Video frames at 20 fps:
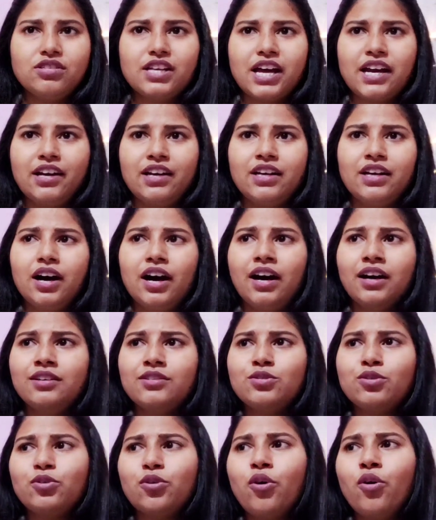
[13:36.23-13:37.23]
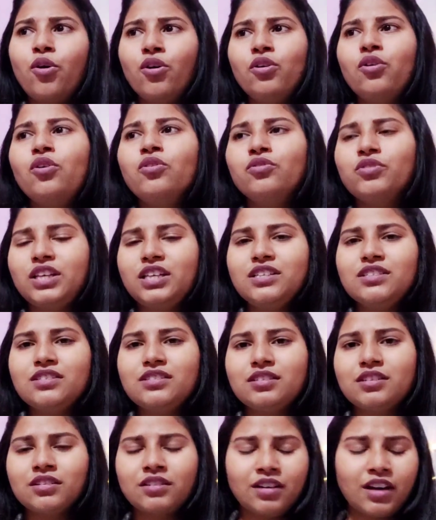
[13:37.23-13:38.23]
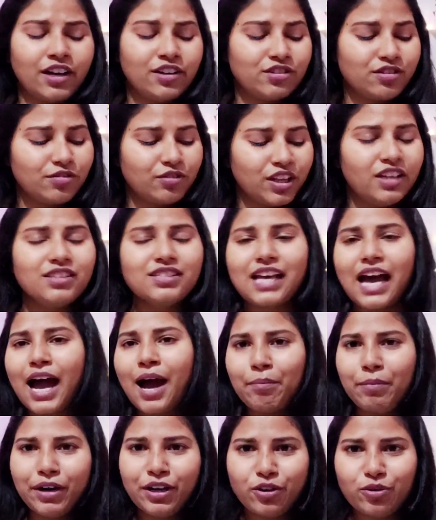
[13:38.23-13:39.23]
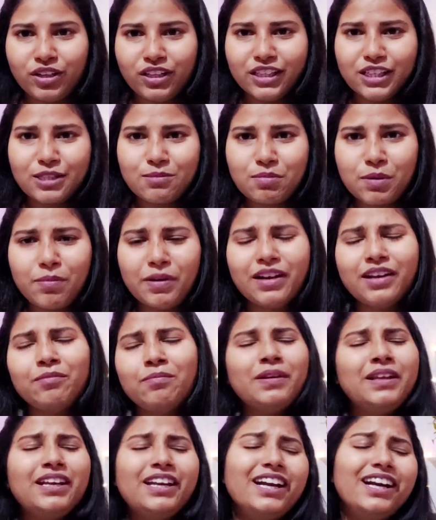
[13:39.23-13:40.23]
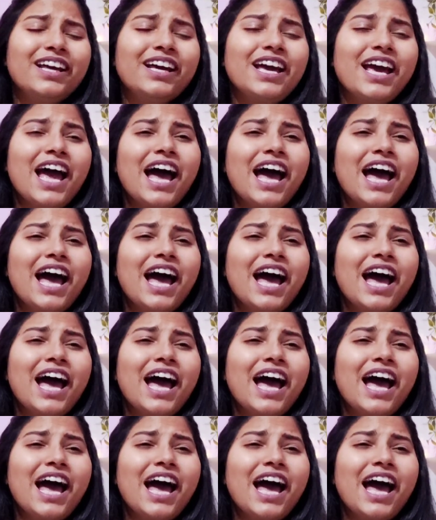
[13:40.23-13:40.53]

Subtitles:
And also all of these kinds of things happen during this period,